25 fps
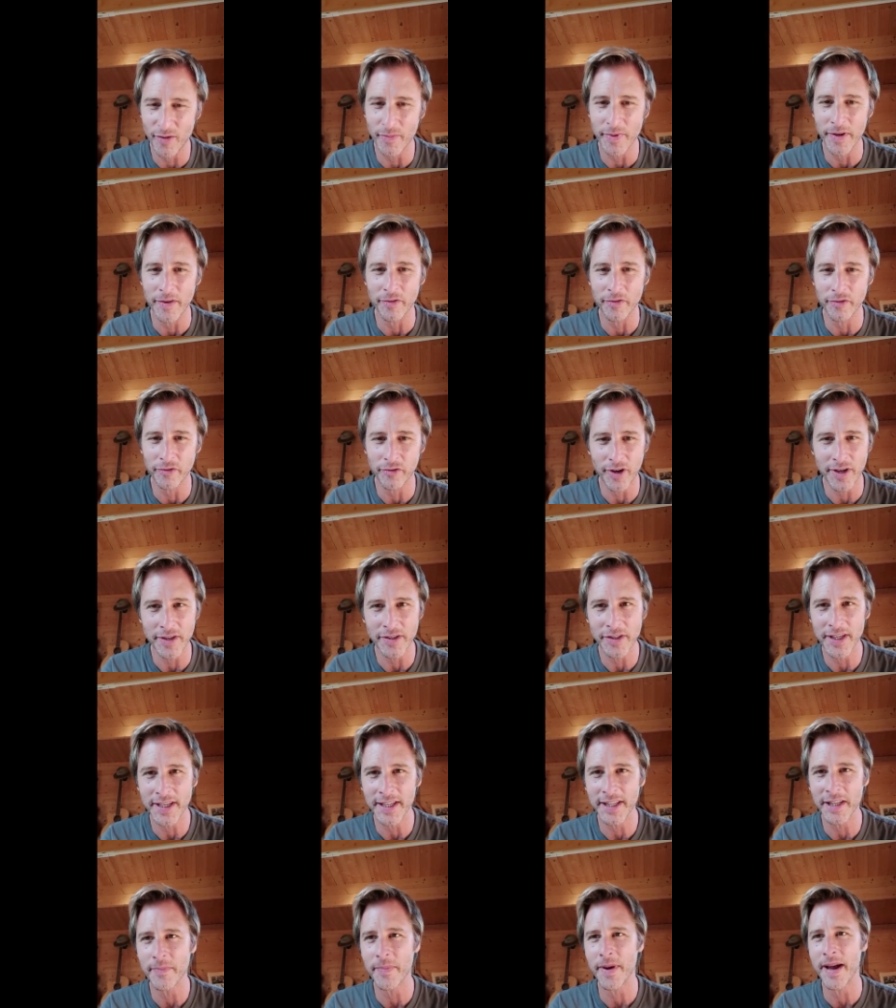I'll be
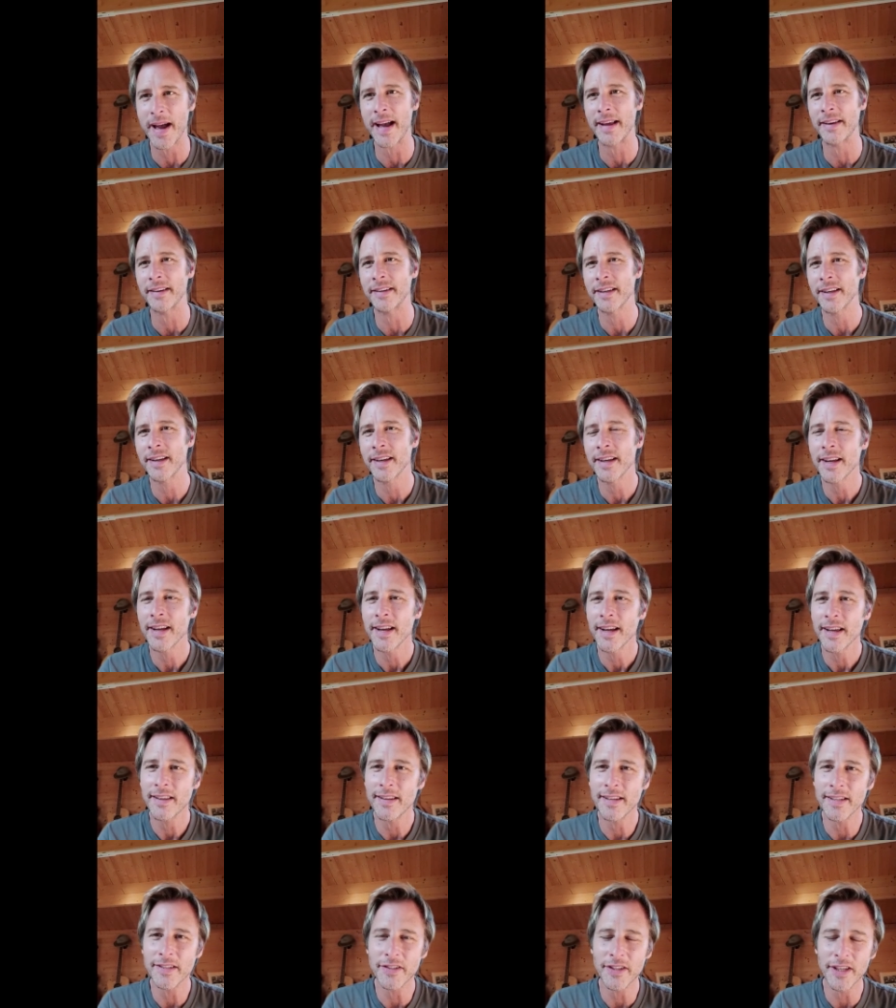fronting the band
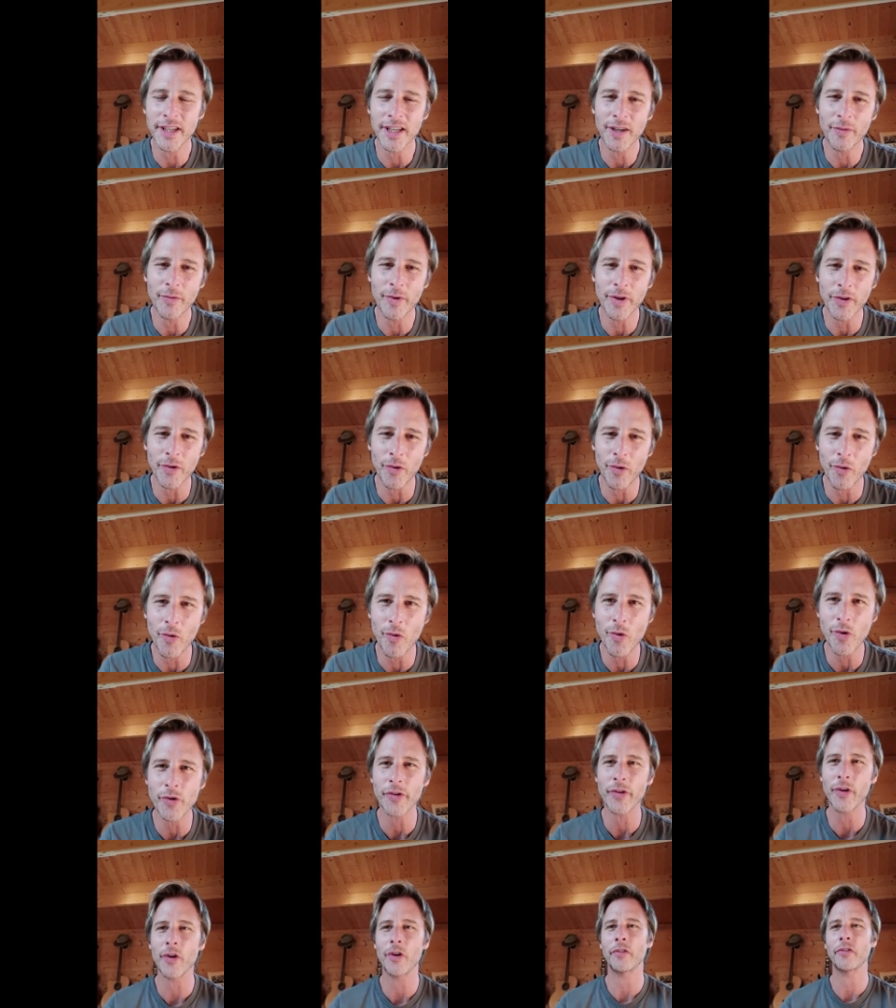this year with
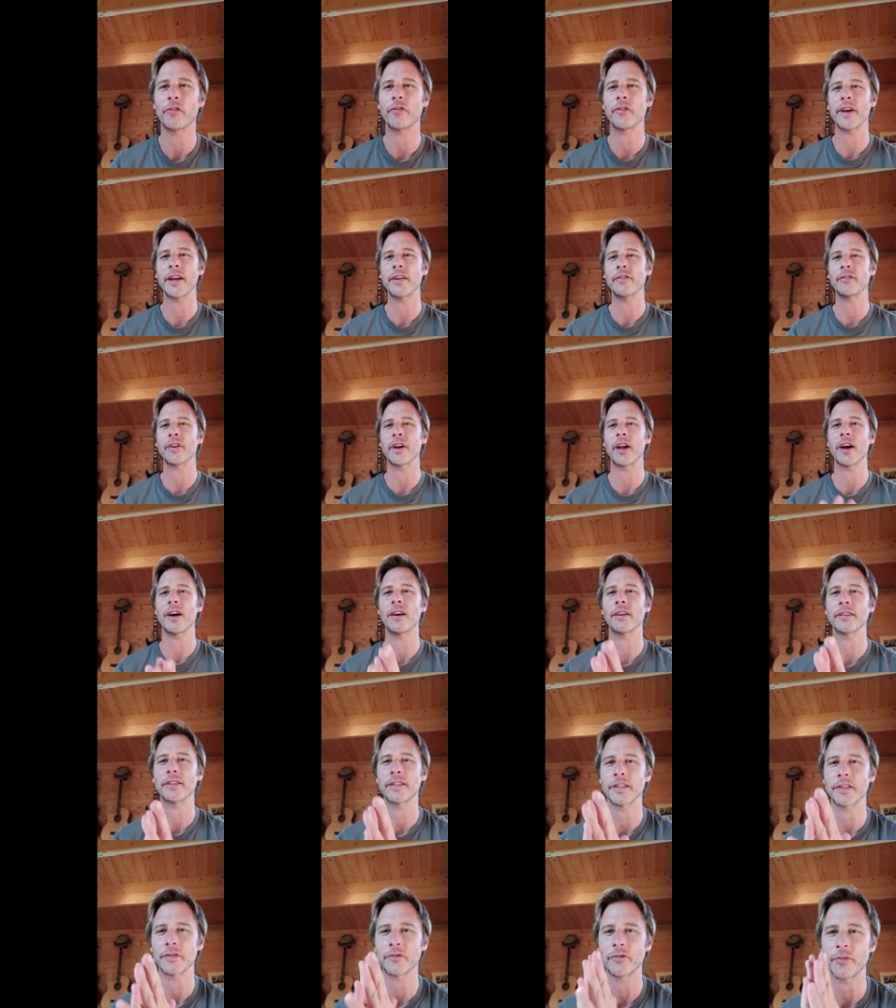all your favourite
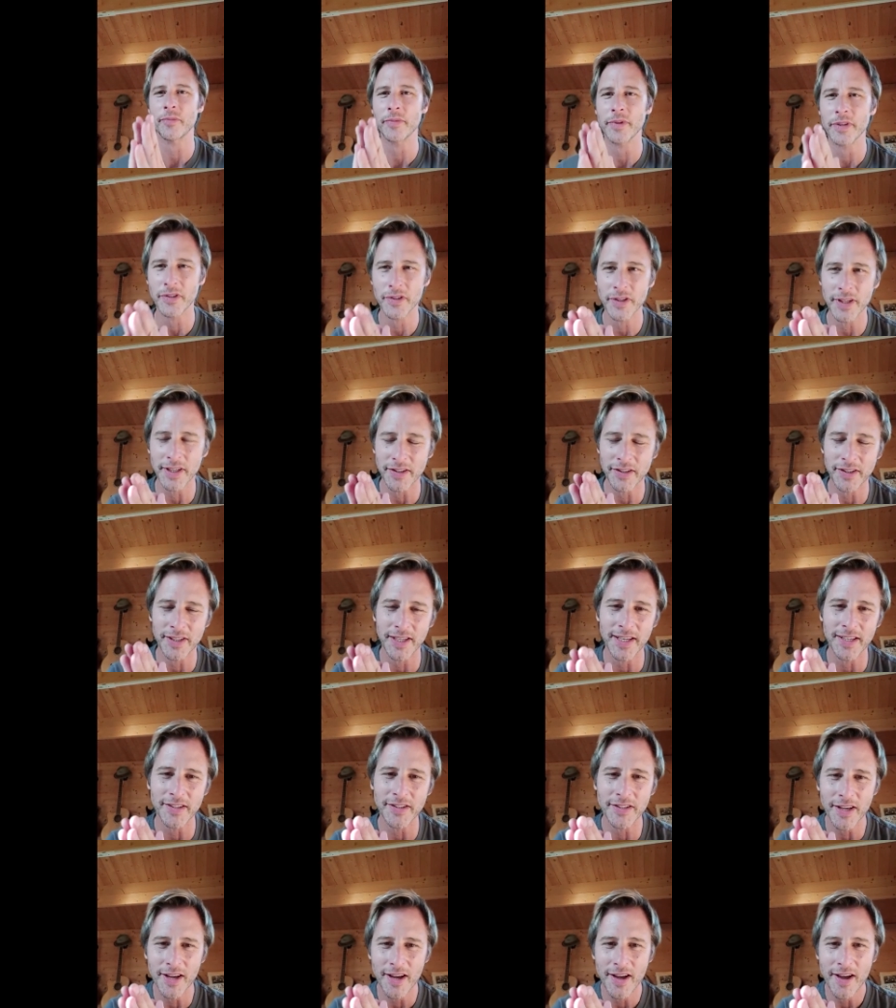artists from the
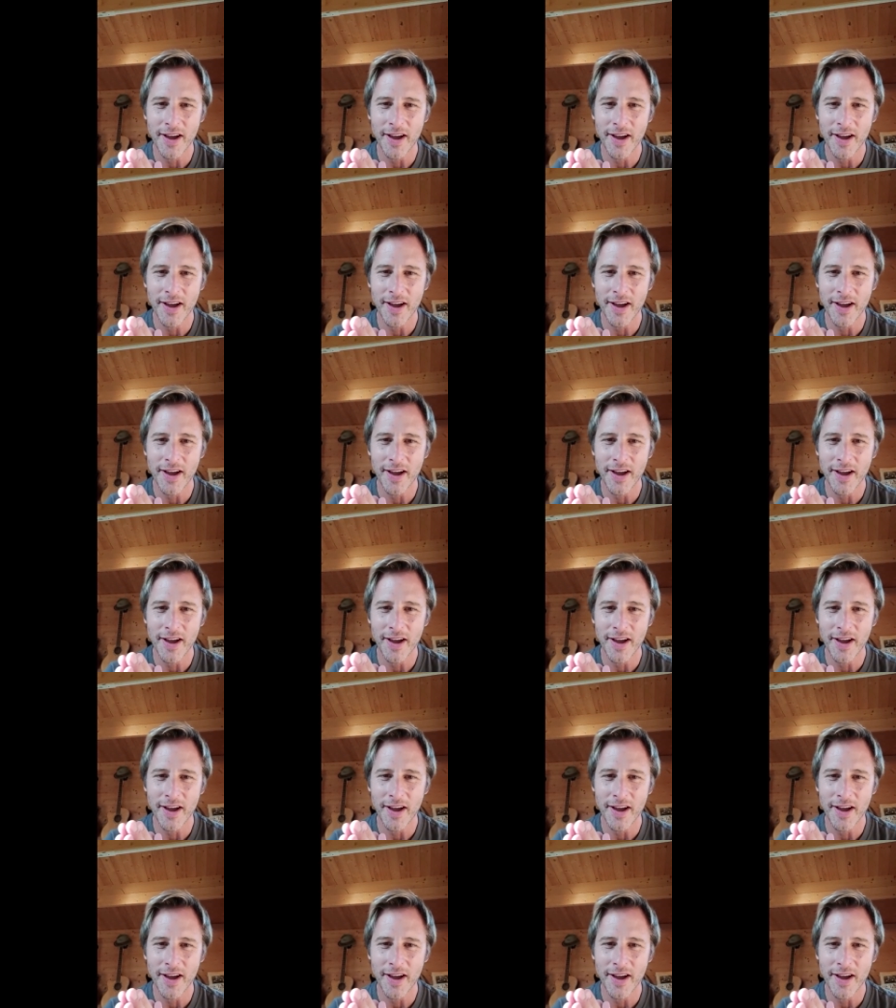60s